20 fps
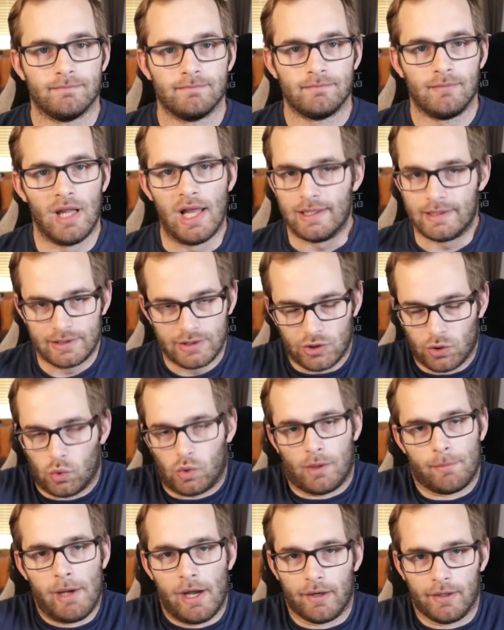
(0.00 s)
Let's talk
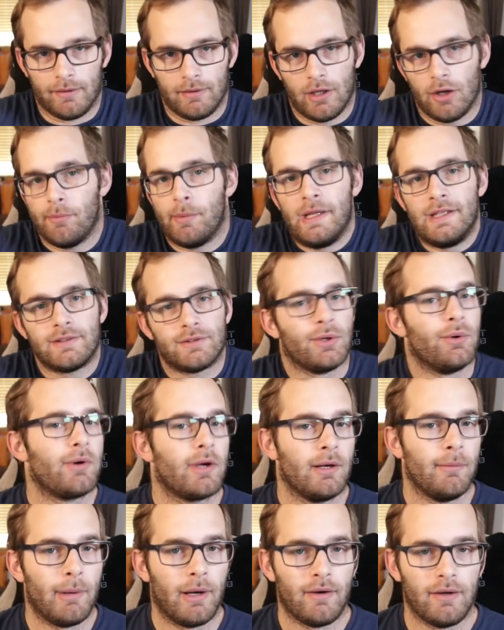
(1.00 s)
about it. Nobody's
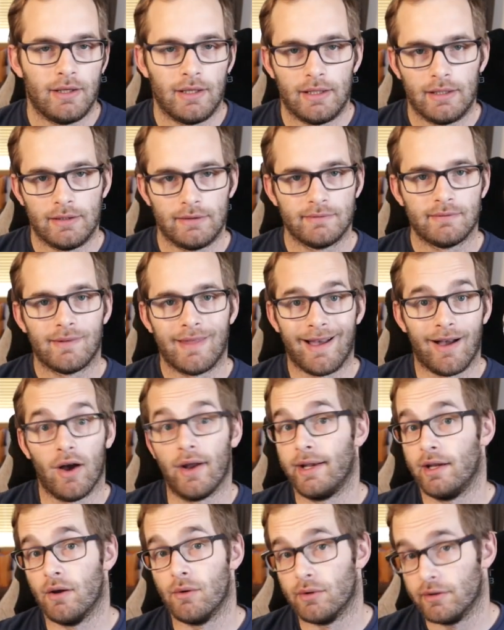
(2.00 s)
talking about it that I
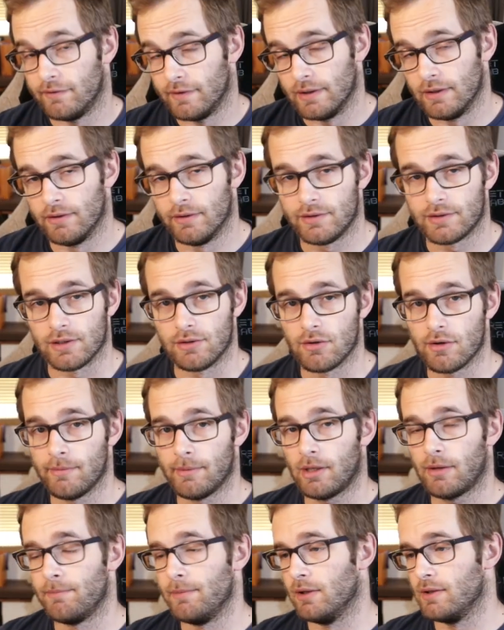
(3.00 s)
know of in the lucid
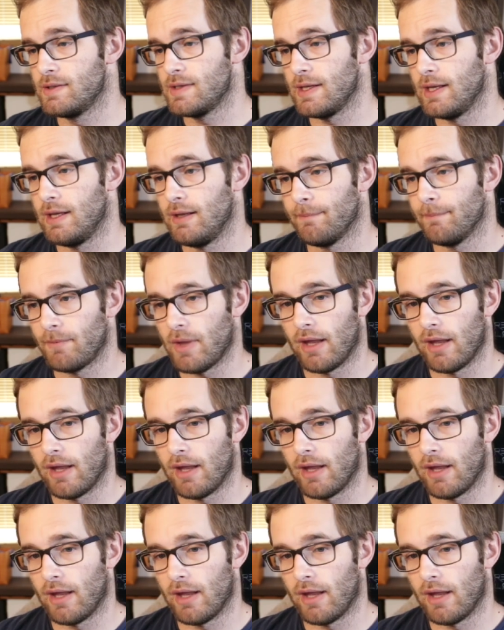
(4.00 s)
dreaming community,